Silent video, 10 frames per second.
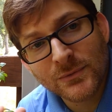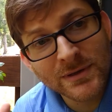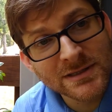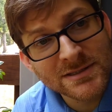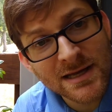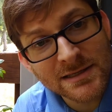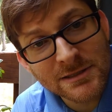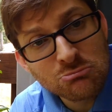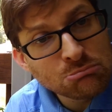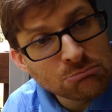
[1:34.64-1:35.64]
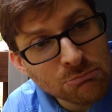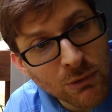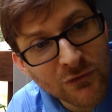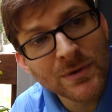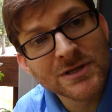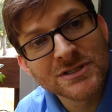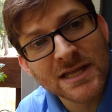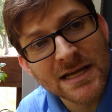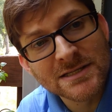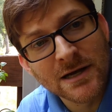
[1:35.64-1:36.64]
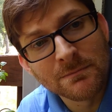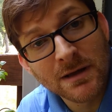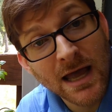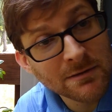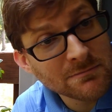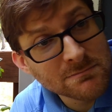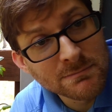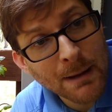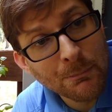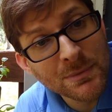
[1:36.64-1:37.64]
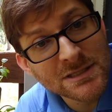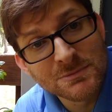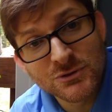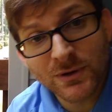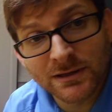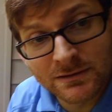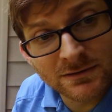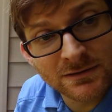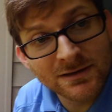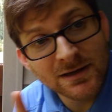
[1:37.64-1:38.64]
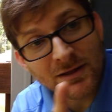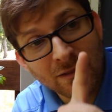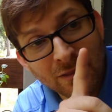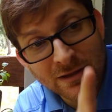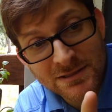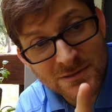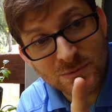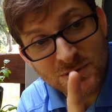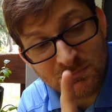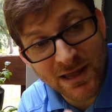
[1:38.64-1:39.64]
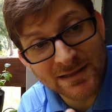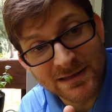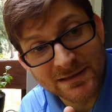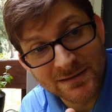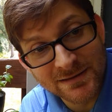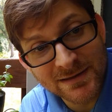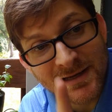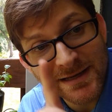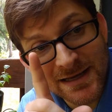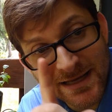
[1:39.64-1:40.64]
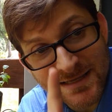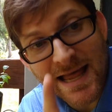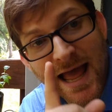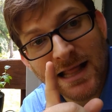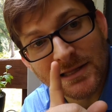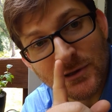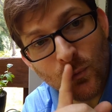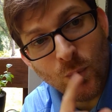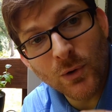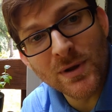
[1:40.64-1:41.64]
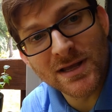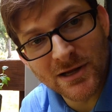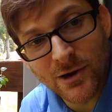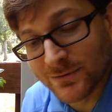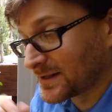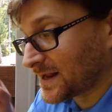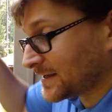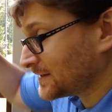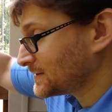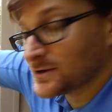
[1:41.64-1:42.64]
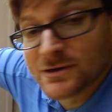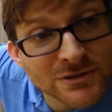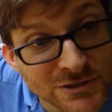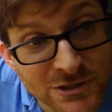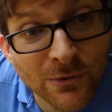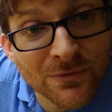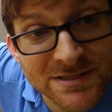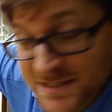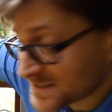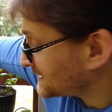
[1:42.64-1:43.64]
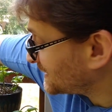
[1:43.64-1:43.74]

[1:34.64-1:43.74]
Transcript: we decided, what if we just take some and pop them in some soil? This was planted exactly 1 week ago today. So this is